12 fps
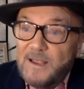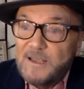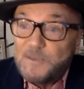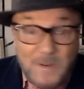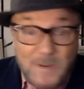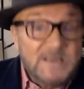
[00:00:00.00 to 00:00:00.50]

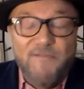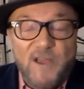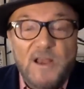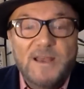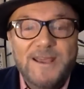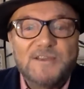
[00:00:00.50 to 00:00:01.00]

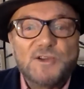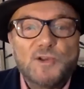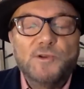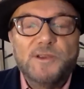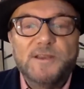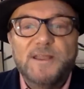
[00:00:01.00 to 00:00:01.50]
specifically
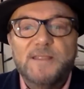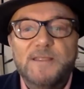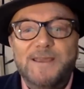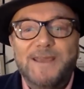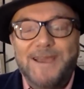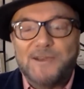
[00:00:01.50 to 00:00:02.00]
excluded in
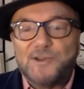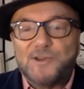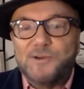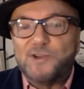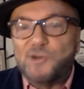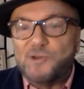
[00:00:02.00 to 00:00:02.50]
the
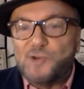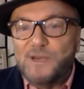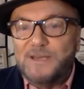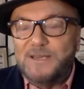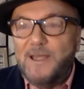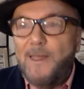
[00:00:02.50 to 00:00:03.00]
extradition
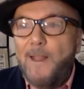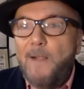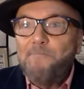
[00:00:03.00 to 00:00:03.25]
treaty.